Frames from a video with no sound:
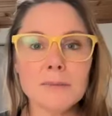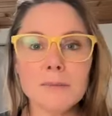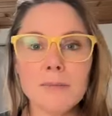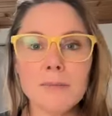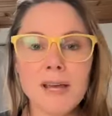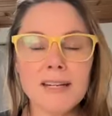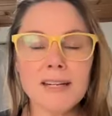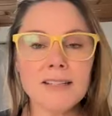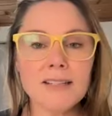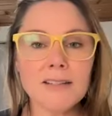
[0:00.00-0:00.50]

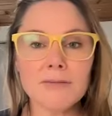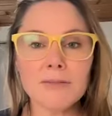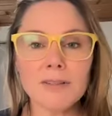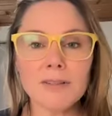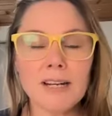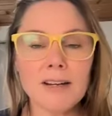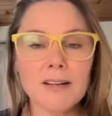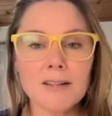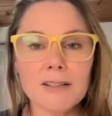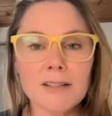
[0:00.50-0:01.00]
many
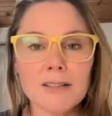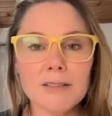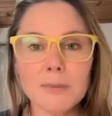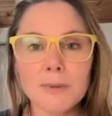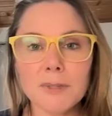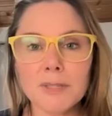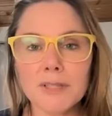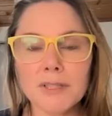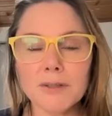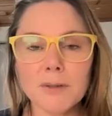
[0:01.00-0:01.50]
different areas
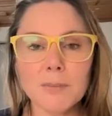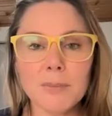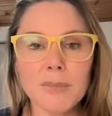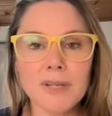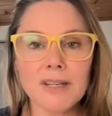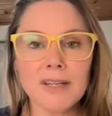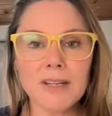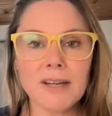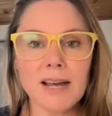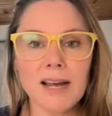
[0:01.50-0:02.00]
where you're
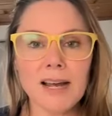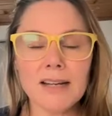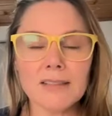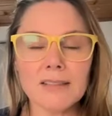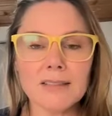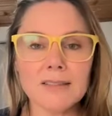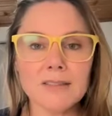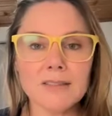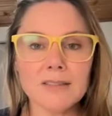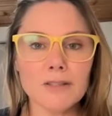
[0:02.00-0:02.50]
being
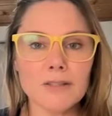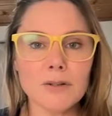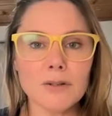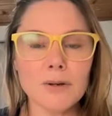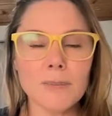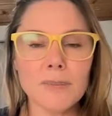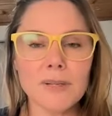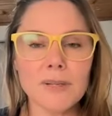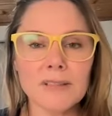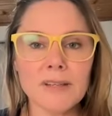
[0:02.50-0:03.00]
asked to show
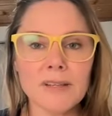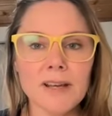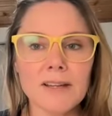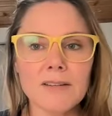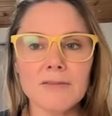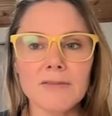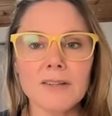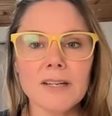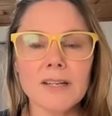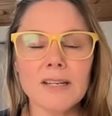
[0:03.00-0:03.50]
up in
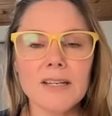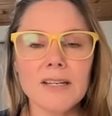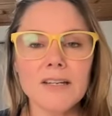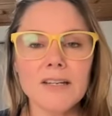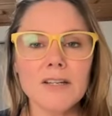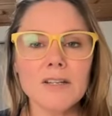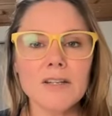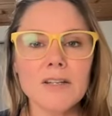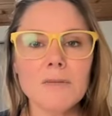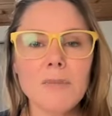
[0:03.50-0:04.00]
life,
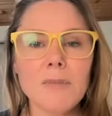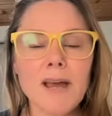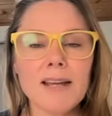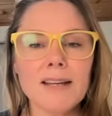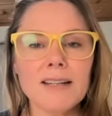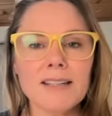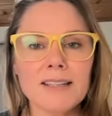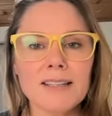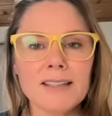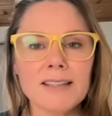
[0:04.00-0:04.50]
you
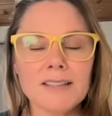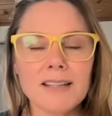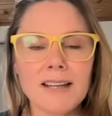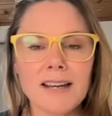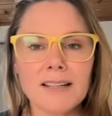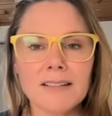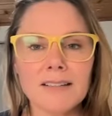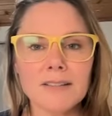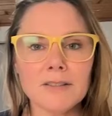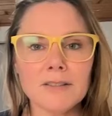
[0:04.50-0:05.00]
might need to
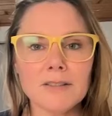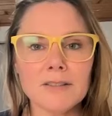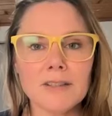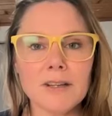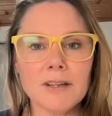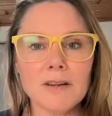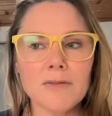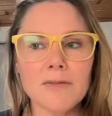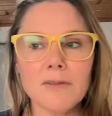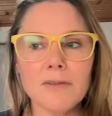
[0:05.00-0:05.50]
ask
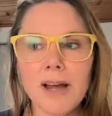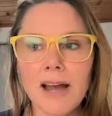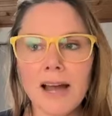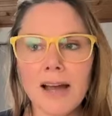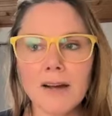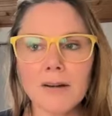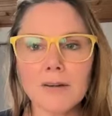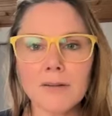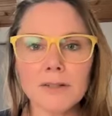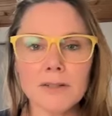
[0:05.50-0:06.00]
yourself,
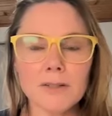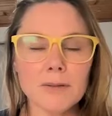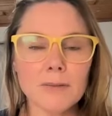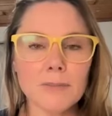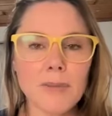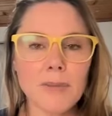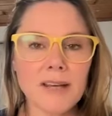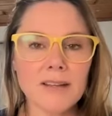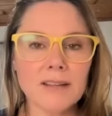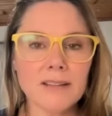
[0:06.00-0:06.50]
how do you
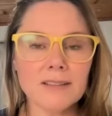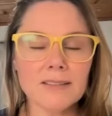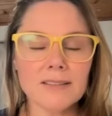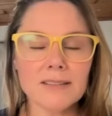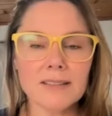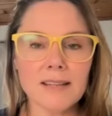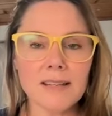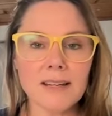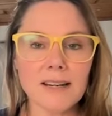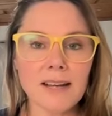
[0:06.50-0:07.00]

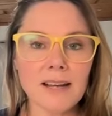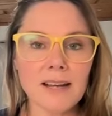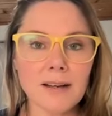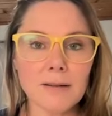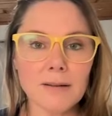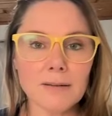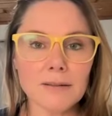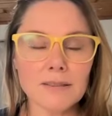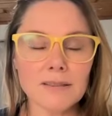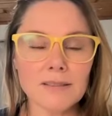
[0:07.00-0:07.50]
balance that
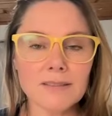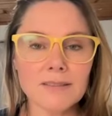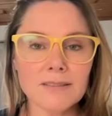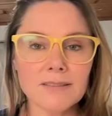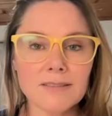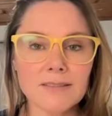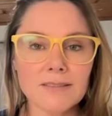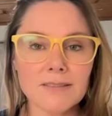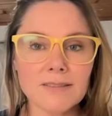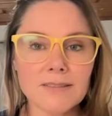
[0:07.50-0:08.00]
out
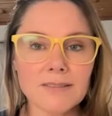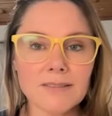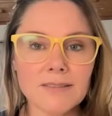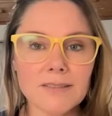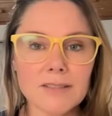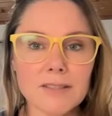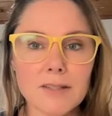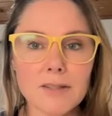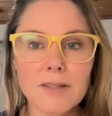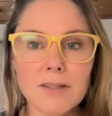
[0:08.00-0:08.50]

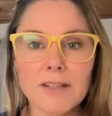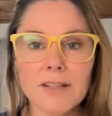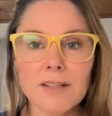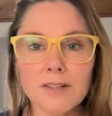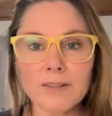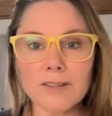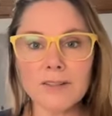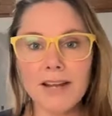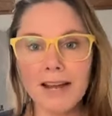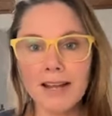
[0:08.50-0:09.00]
so that
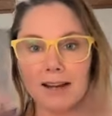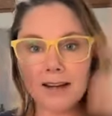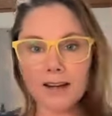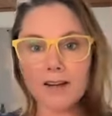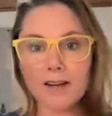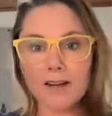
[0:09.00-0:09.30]
you're not